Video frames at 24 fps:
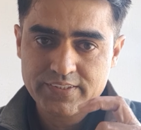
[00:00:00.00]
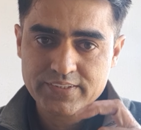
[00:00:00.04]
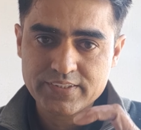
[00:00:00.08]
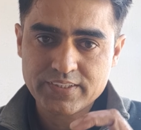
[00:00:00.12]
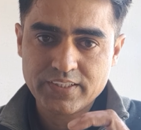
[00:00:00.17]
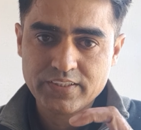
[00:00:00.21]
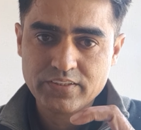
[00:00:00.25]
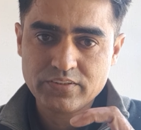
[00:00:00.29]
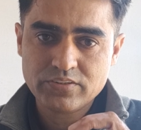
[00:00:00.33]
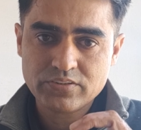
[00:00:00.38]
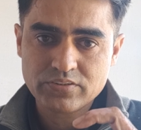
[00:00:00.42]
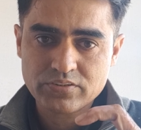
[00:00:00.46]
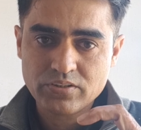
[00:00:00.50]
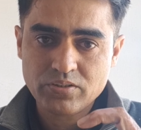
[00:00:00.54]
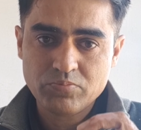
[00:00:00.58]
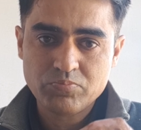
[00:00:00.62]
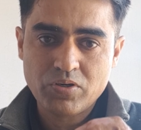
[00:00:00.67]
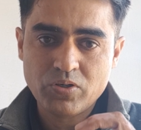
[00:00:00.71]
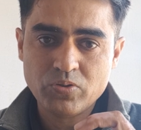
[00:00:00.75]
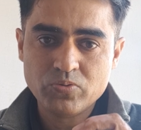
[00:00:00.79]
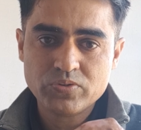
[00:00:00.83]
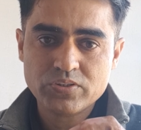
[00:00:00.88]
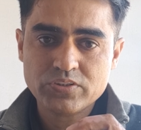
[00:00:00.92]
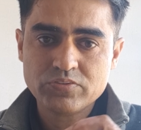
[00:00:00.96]
Z's
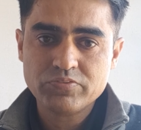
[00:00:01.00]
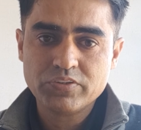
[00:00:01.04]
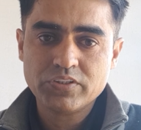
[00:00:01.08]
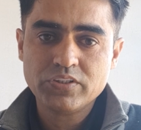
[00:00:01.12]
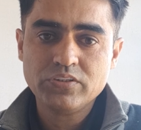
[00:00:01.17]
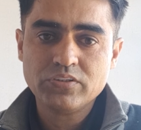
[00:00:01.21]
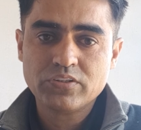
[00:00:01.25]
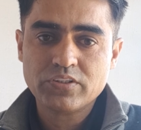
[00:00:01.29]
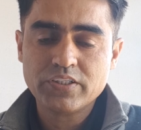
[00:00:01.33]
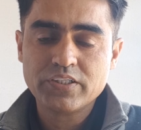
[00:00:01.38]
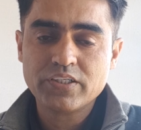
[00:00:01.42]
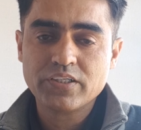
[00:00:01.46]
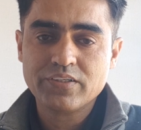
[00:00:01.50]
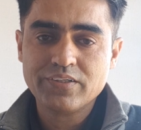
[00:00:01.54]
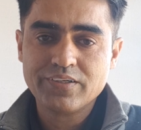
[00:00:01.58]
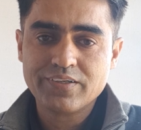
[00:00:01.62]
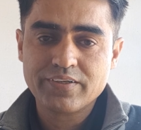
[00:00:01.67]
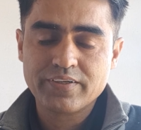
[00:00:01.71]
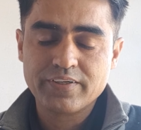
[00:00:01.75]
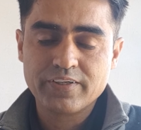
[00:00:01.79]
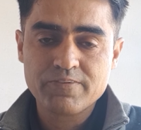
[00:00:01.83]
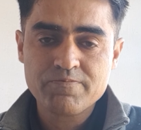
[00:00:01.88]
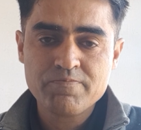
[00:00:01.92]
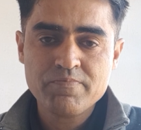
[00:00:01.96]
amount is very critical
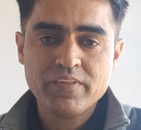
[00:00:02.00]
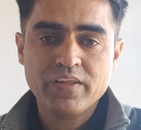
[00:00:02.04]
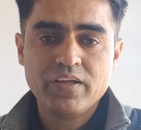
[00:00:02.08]
here.